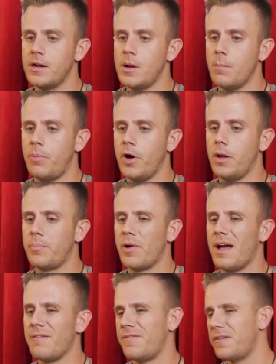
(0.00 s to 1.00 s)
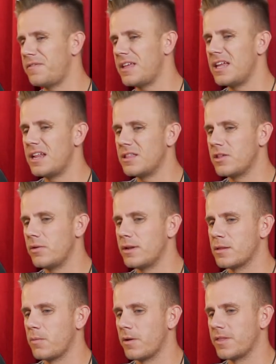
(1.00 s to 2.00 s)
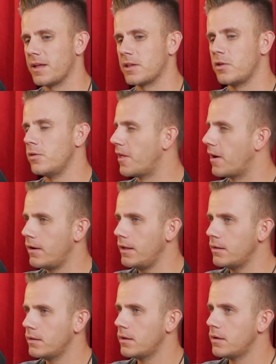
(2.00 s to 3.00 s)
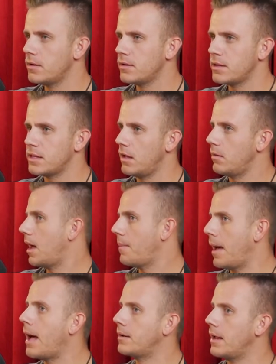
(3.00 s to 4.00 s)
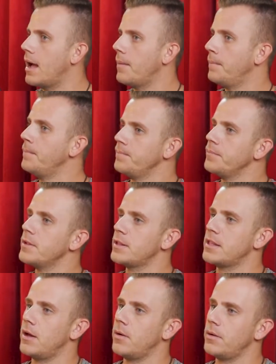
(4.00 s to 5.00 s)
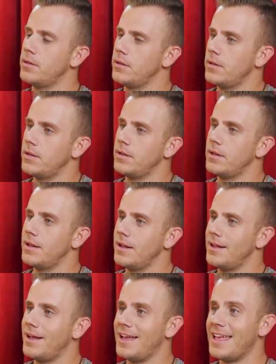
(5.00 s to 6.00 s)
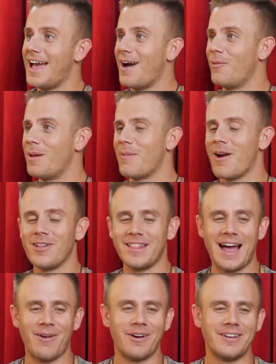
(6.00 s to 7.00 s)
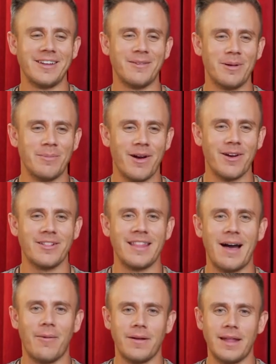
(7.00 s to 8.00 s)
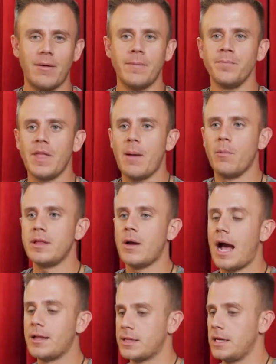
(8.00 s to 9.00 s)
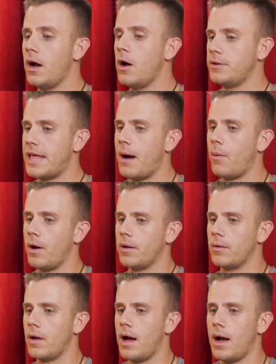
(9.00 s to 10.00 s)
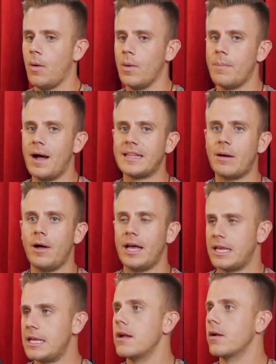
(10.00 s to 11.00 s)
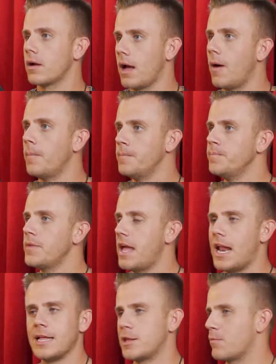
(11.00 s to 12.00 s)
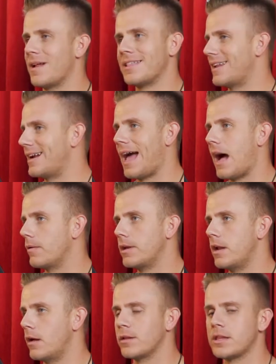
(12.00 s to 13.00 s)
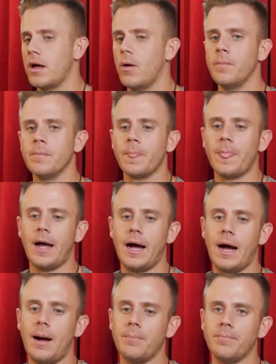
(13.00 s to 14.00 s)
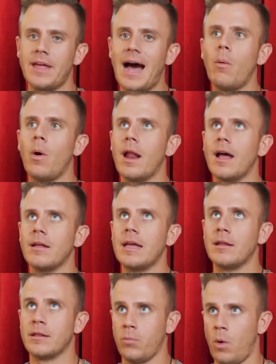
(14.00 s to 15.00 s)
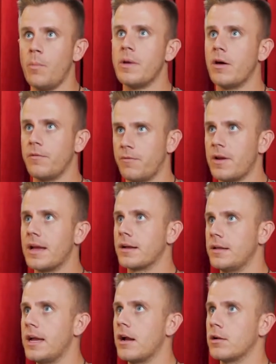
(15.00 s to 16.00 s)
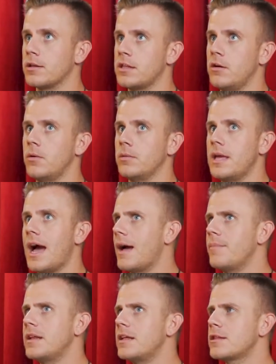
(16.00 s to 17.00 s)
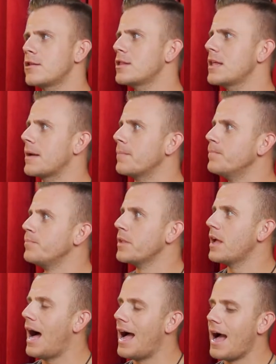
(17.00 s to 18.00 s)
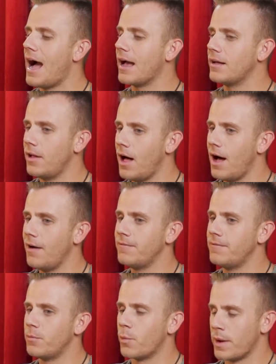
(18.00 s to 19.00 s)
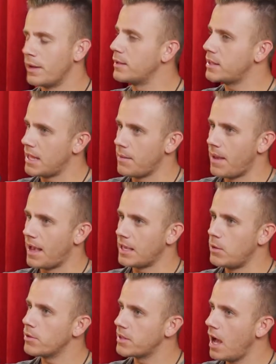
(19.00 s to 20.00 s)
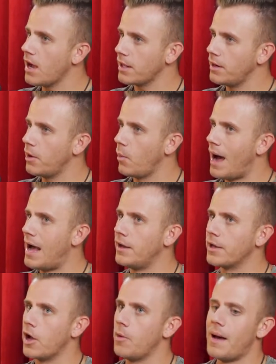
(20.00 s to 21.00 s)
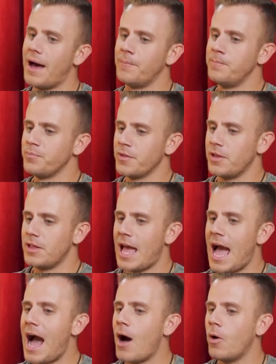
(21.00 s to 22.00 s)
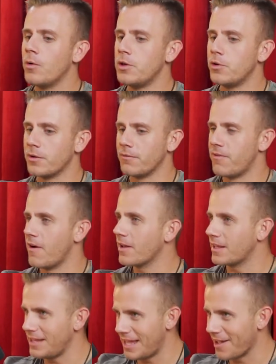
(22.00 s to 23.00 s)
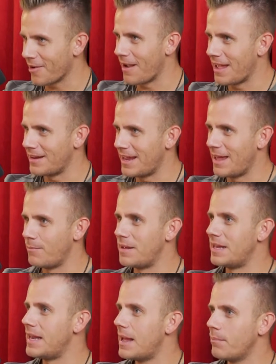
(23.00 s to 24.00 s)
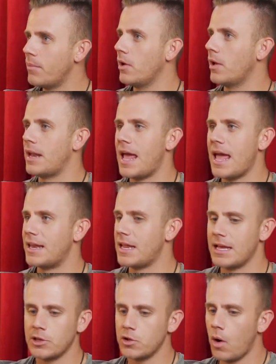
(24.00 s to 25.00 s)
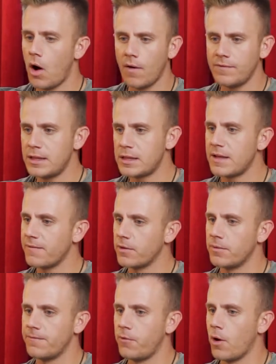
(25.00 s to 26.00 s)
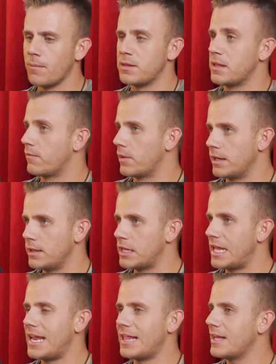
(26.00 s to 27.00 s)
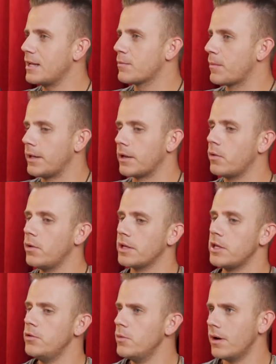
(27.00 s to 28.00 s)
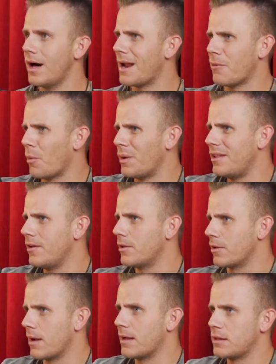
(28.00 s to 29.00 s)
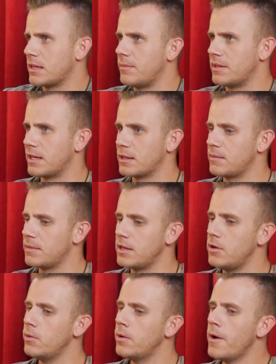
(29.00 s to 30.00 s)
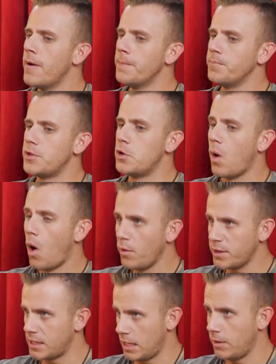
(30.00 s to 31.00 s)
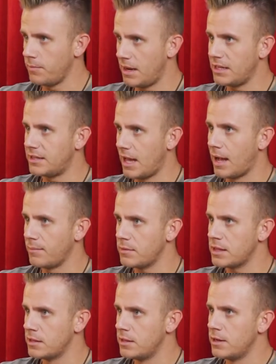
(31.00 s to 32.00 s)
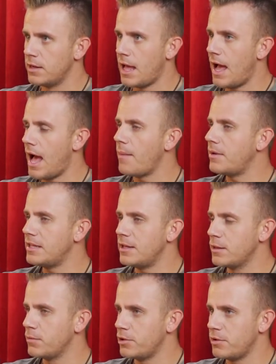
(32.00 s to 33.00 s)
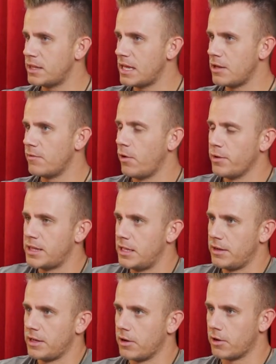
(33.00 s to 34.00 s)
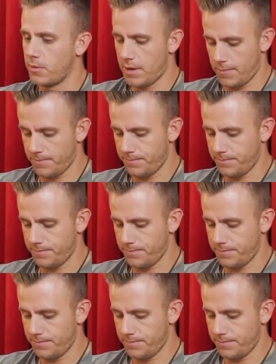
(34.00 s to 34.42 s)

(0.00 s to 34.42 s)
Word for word: Oh, but wow. Probably 15 into it. It's worth like 230. Wow. So not bad. Yeah. So stole it. You murdered it. Yeah, we murdered that one, dude. We murdered that one. And I still own that one. Yeah. We bought that one like a year ago, and I just rented it out. Mm-hmm. You know, so that one is one we own free and clear. So yeah, I mean, it's just like. I love real estate, man. Mm-hmm. You were talking a little while ago about how you can vertically integrate and be nimble and do all these different forms of real estate. And I think it's really cool. And you do a lot of what we do in the grand scheme of things. I mean, you wholesaled many times. Yeah. How many deals would you say you've wholesaled in your career?